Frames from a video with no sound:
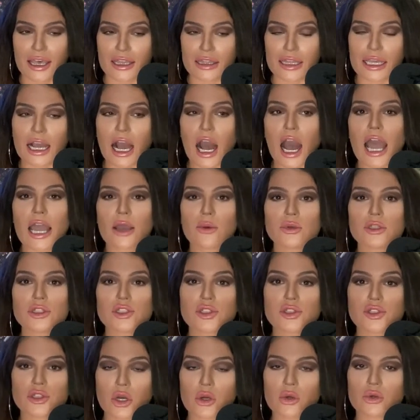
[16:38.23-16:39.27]
like, I was
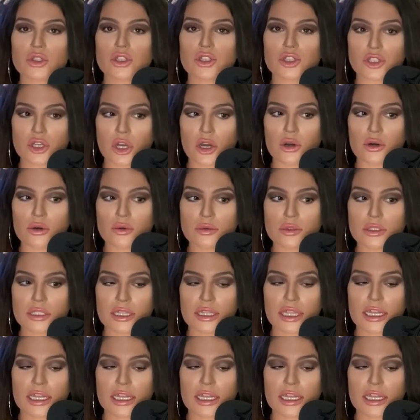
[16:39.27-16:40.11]
so stoned